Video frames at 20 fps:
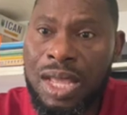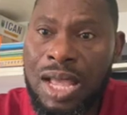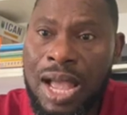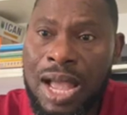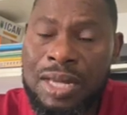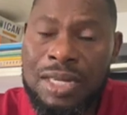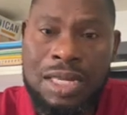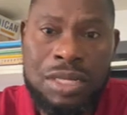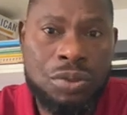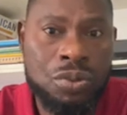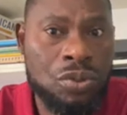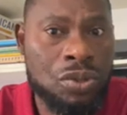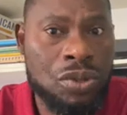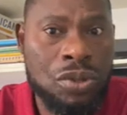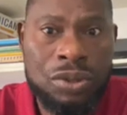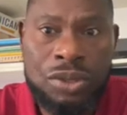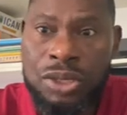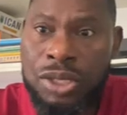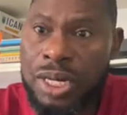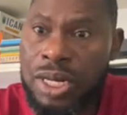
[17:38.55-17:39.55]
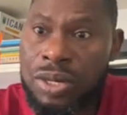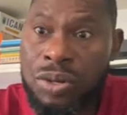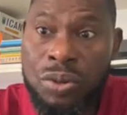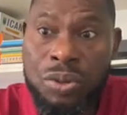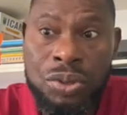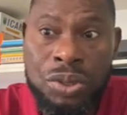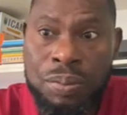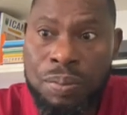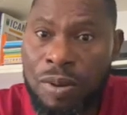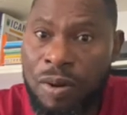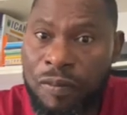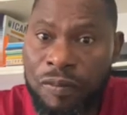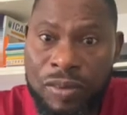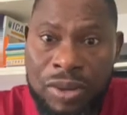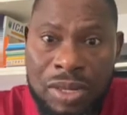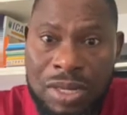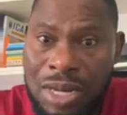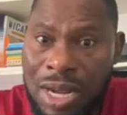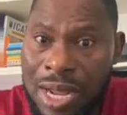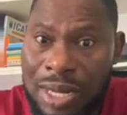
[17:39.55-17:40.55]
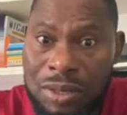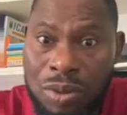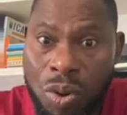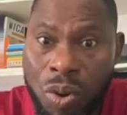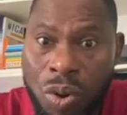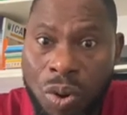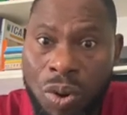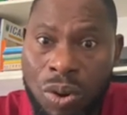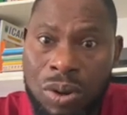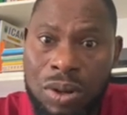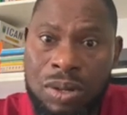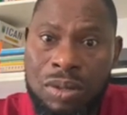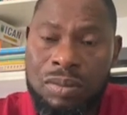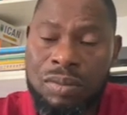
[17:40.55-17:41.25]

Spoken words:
And they do not reduce profit at all.